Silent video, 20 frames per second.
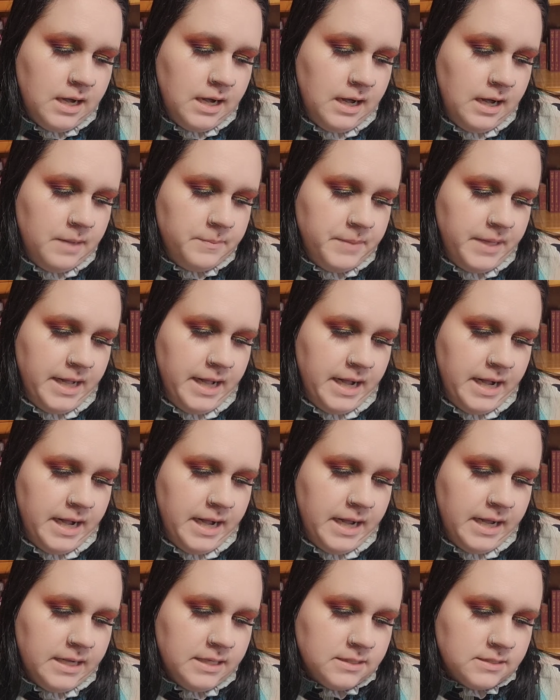
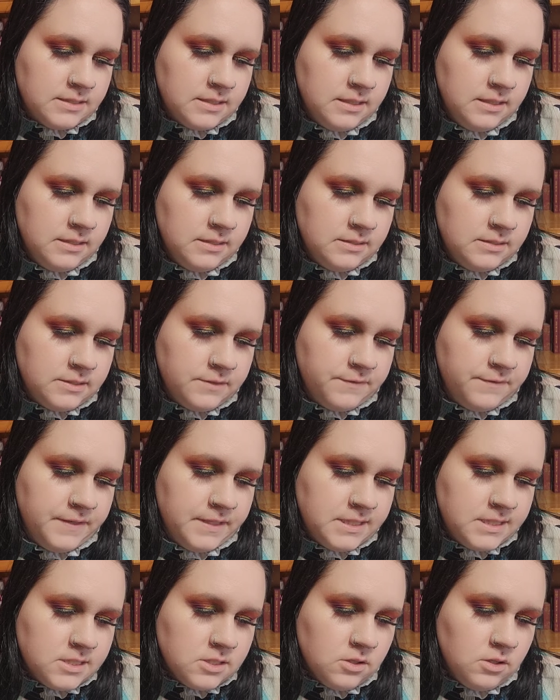Has
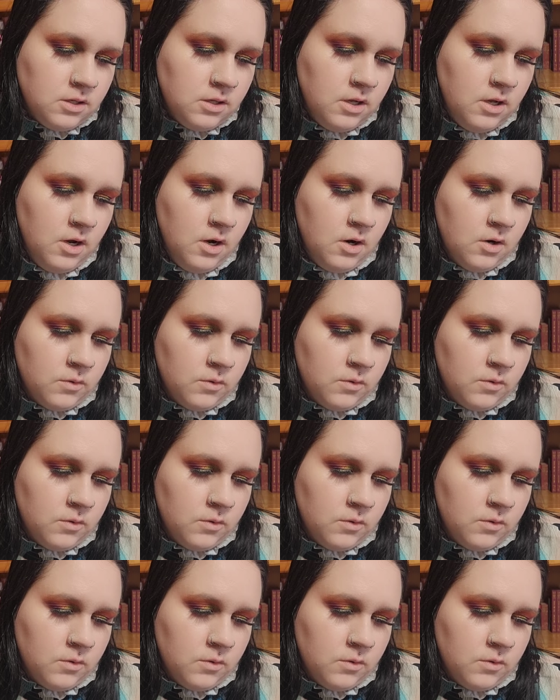Defensal,